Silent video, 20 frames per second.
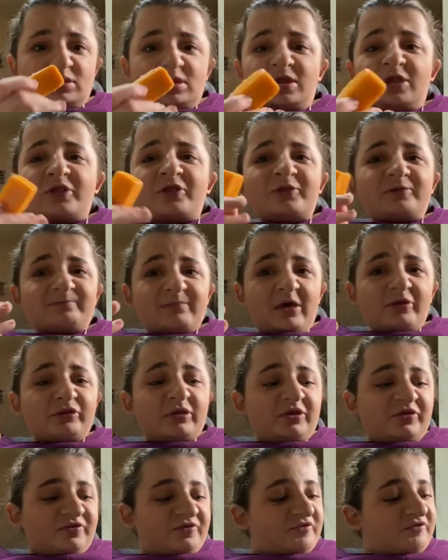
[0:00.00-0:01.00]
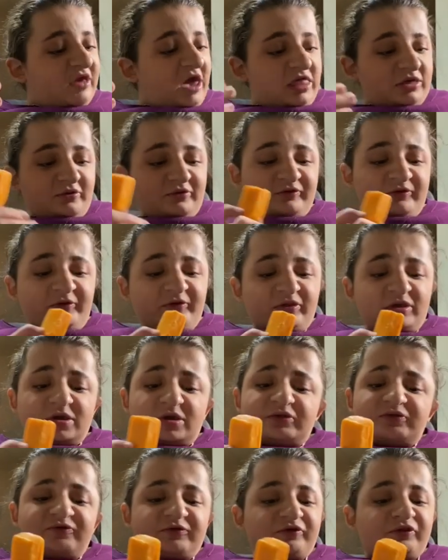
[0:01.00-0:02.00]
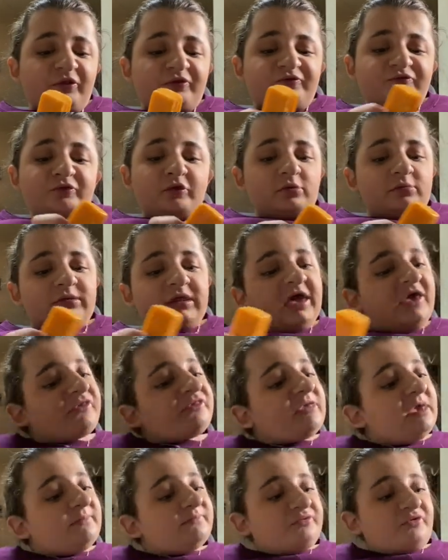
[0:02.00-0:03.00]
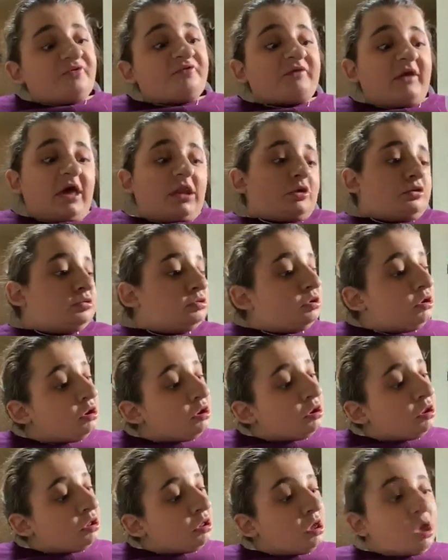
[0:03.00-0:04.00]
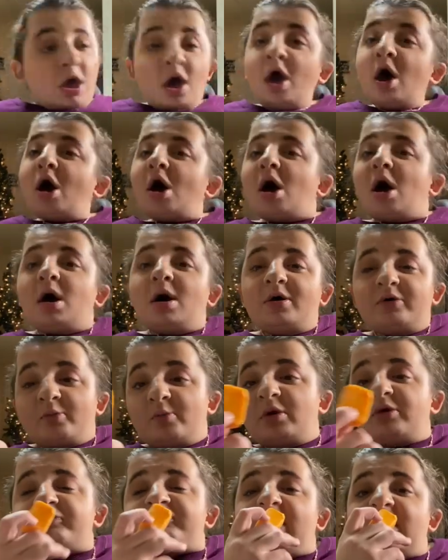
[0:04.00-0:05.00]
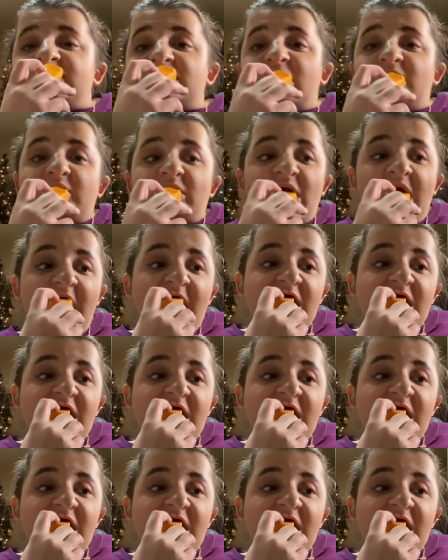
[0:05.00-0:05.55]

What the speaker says: Smells like cheddar. Is this like just a German-ass name for cheddar? We'll find out.